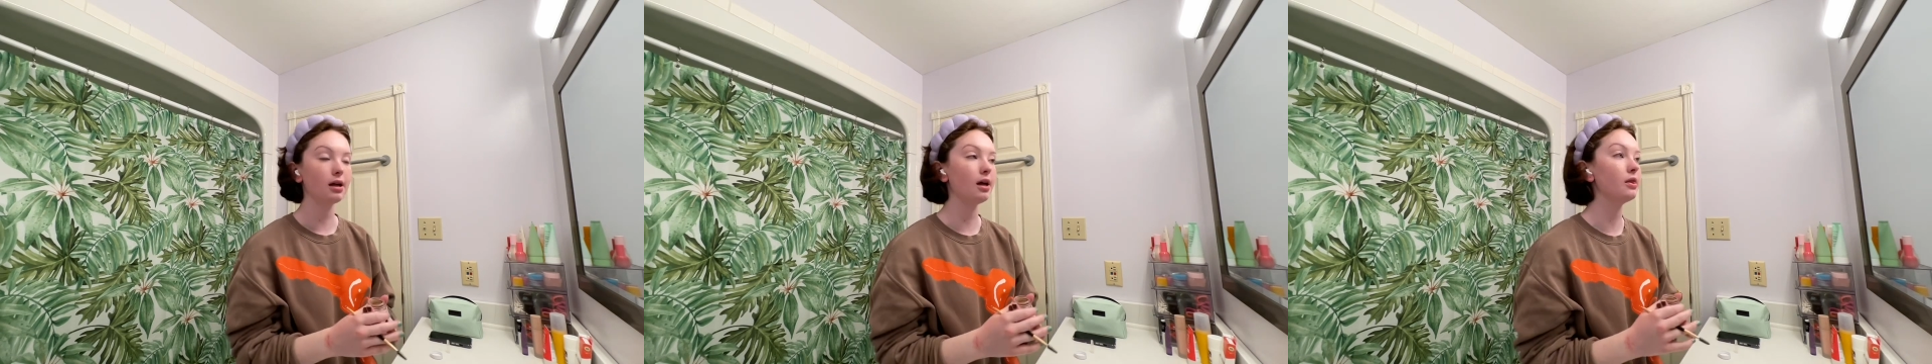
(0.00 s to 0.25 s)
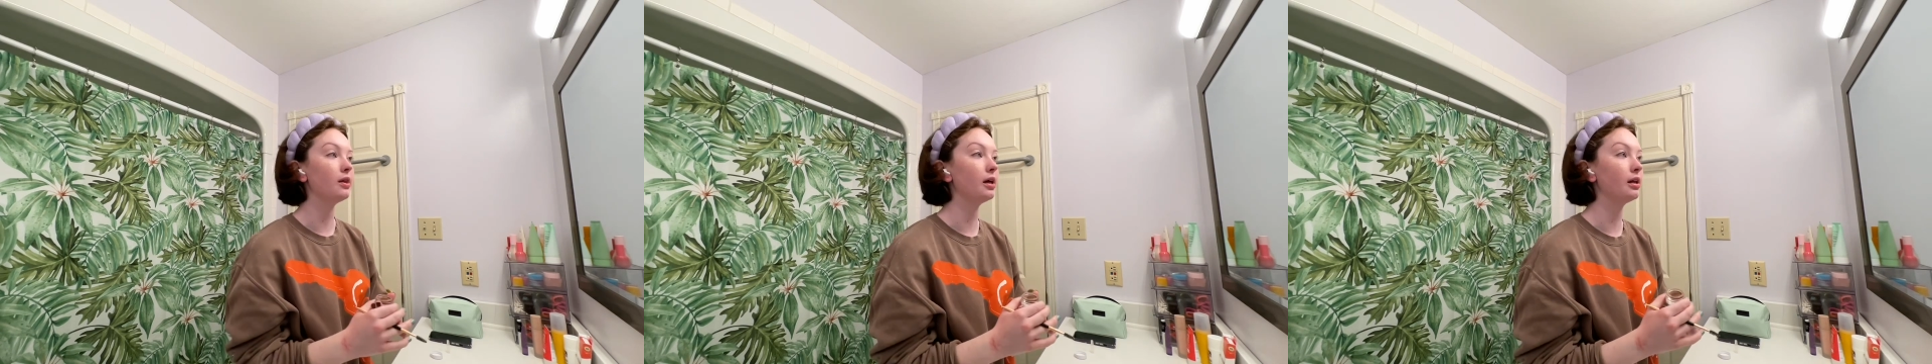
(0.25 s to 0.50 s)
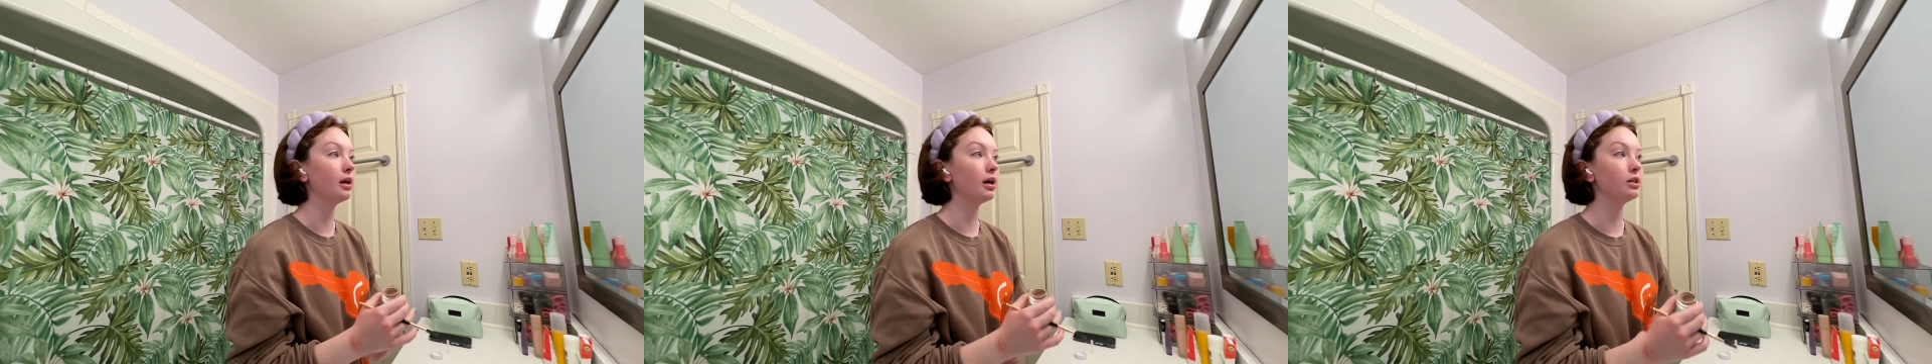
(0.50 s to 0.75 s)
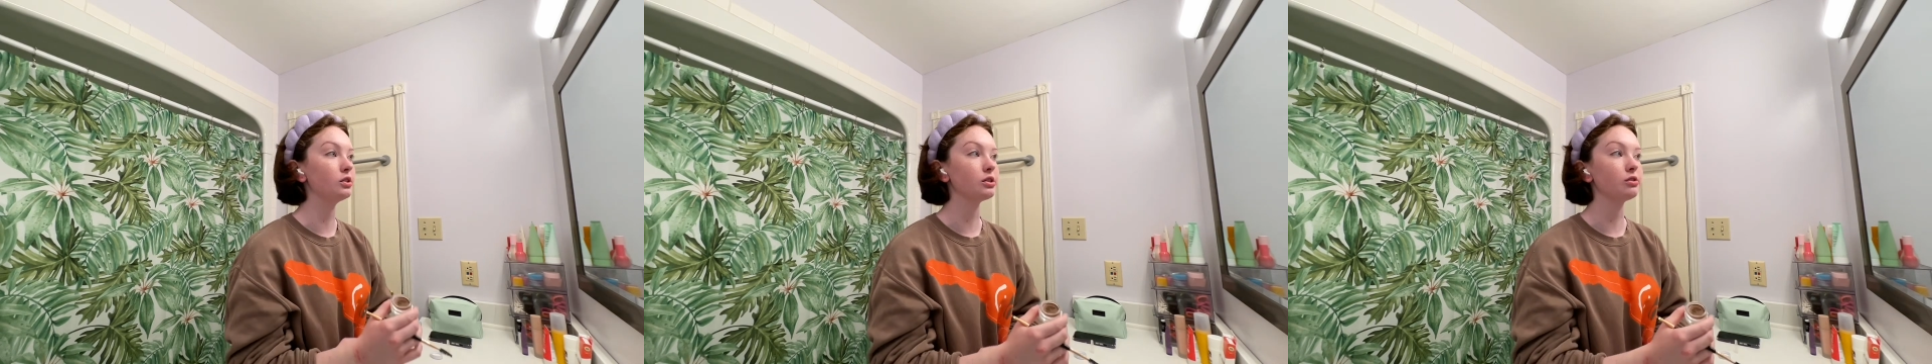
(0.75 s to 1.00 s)
and then I
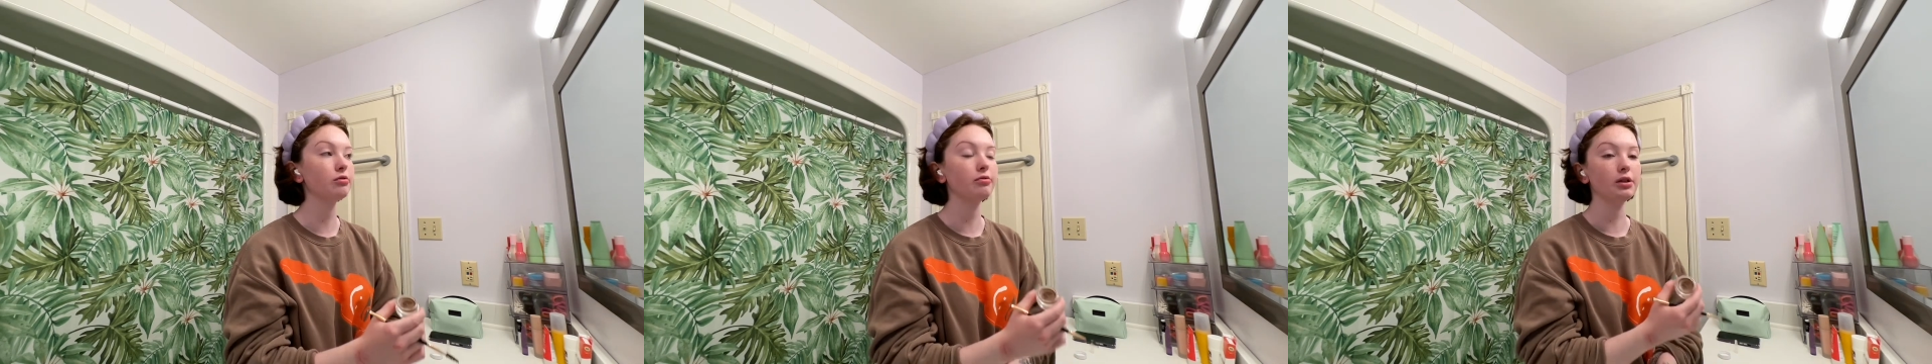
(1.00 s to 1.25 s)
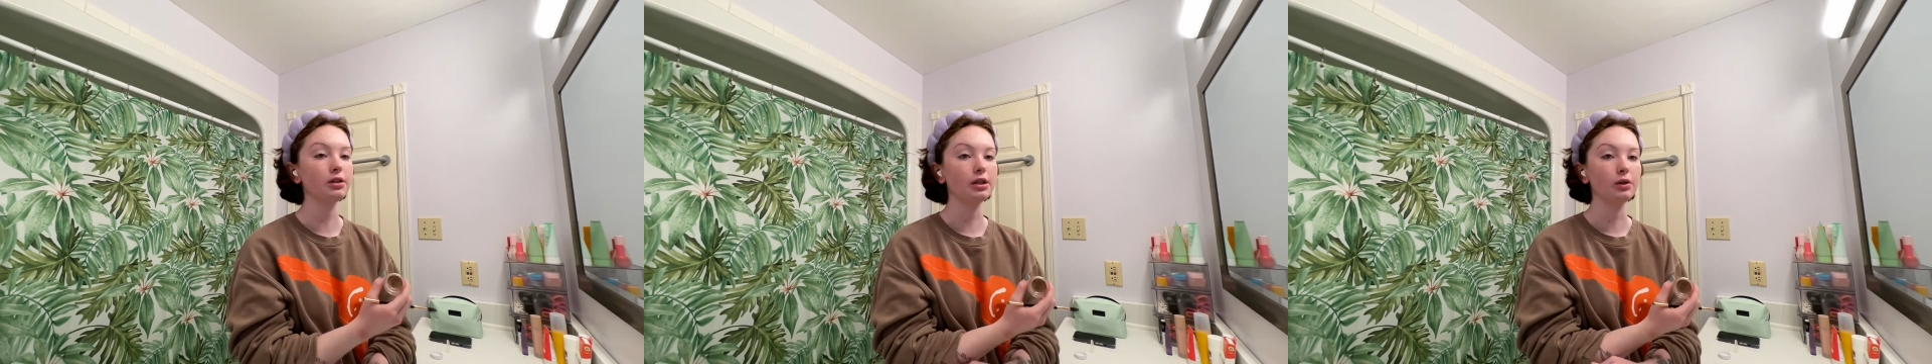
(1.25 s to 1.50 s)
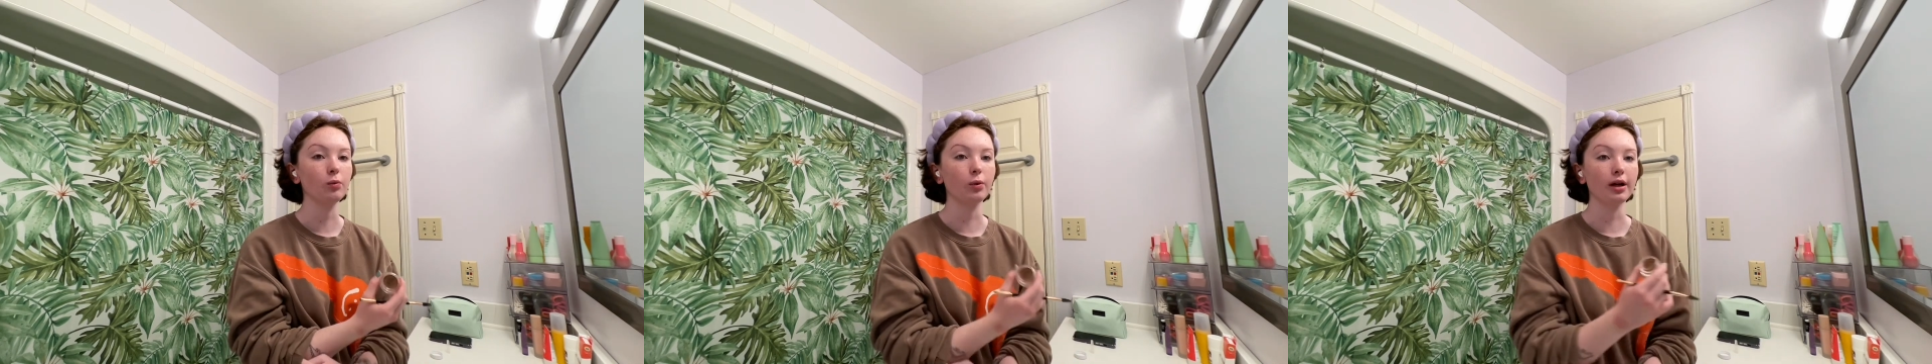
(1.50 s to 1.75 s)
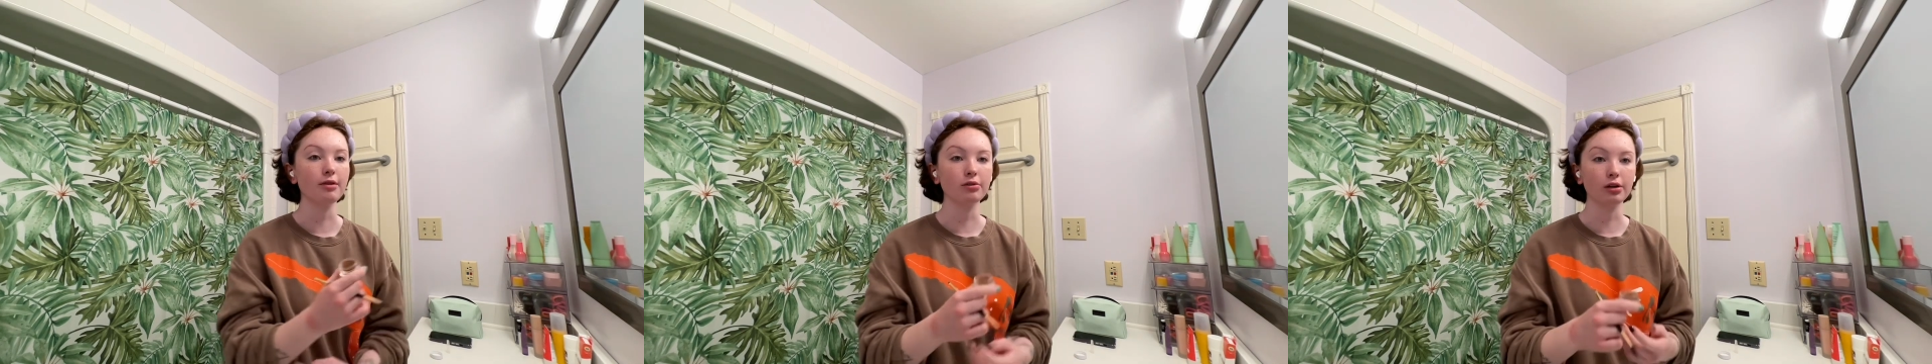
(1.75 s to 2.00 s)
just fill in
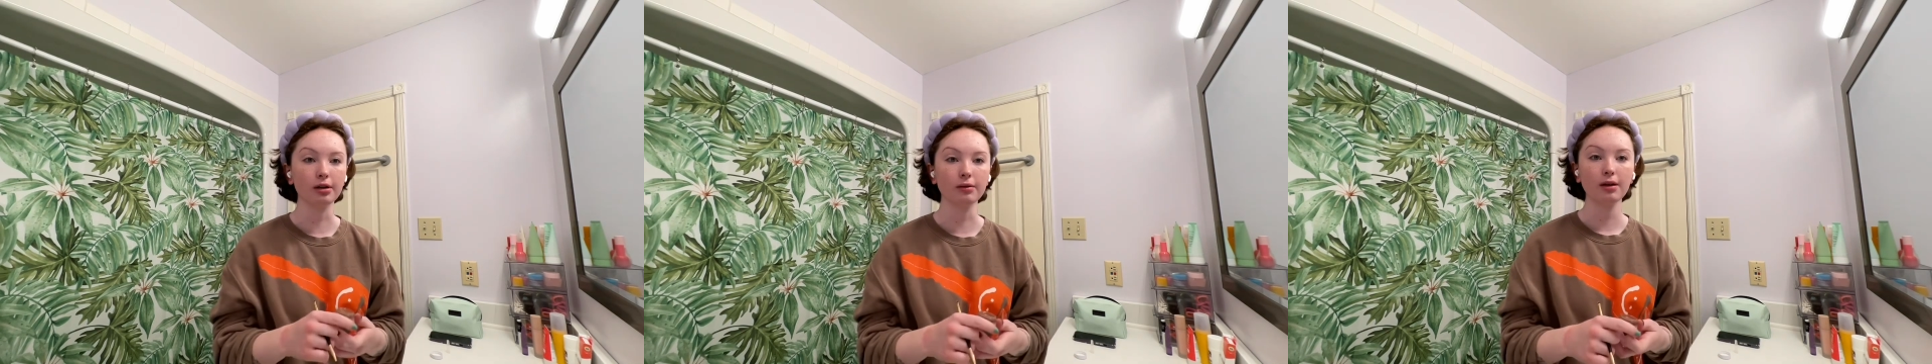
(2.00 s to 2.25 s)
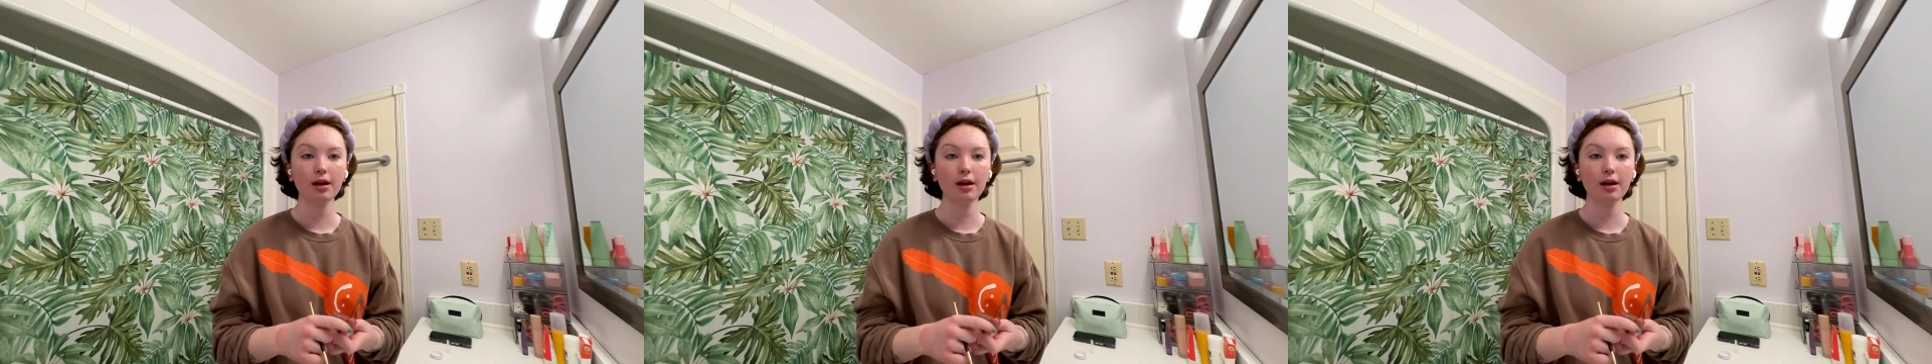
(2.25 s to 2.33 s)
whatever